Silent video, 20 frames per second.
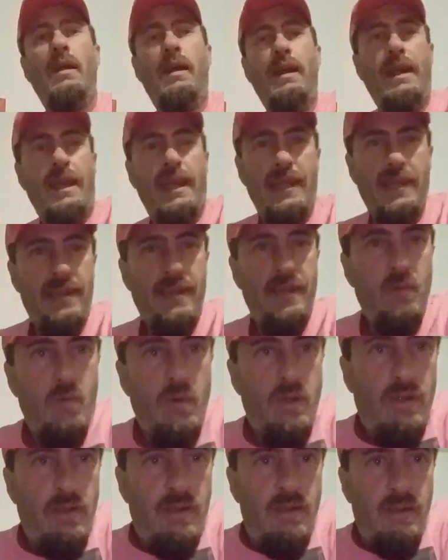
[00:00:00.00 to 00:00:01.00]
Andy,
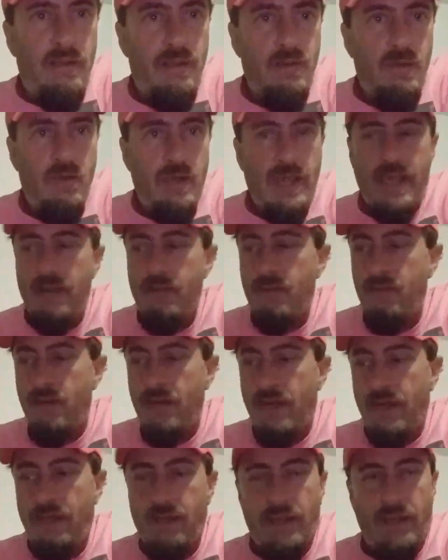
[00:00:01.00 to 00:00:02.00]
where are you at
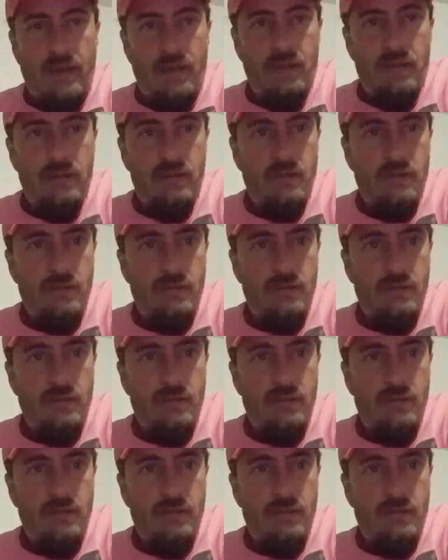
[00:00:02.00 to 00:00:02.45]
right now?